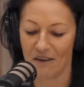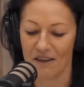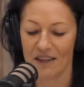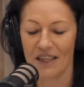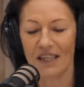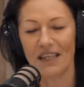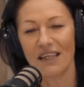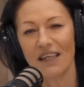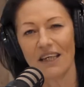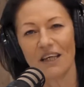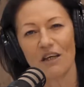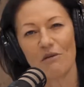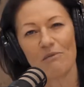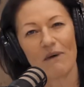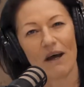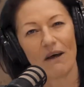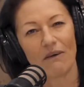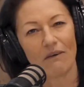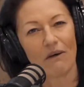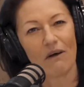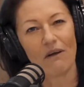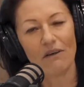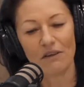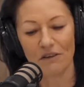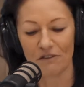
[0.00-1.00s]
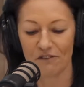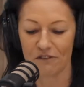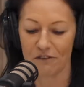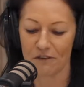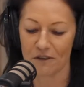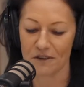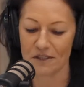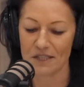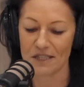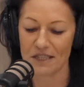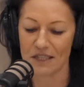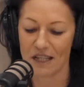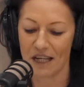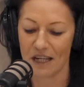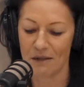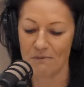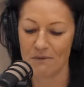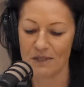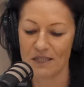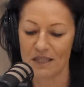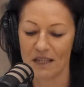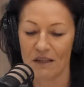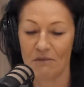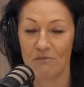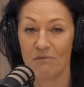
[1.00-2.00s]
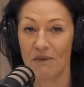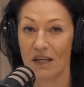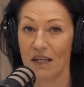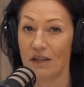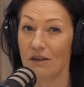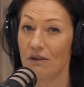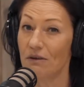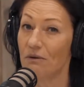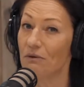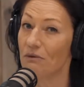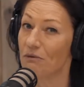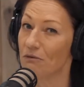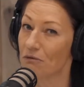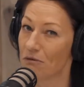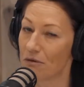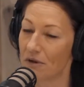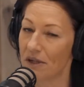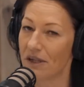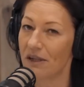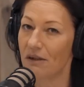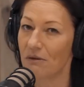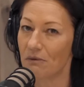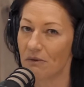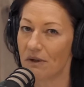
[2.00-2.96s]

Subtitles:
Thinking about all your first times can make you really,